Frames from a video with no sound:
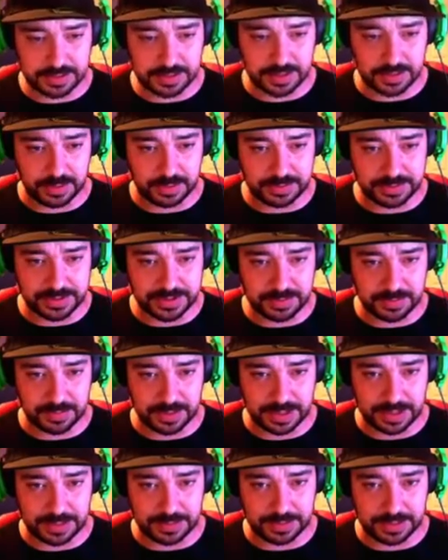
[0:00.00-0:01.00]
want to go up
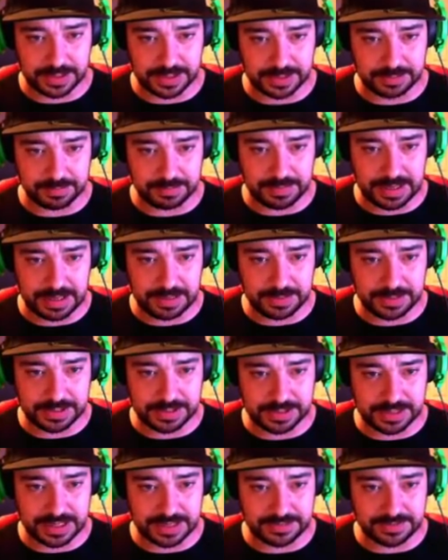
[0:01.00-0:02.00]
somewhere where I can maybe
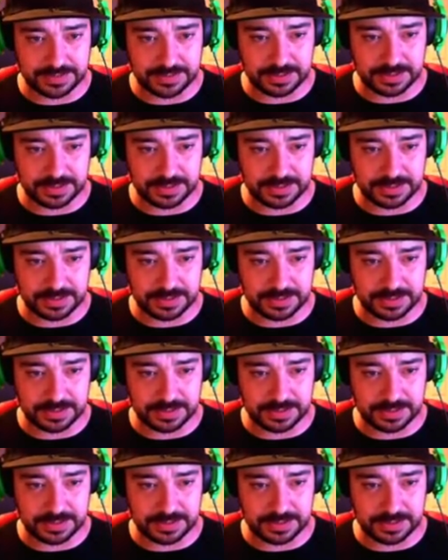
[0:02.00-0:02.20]
just have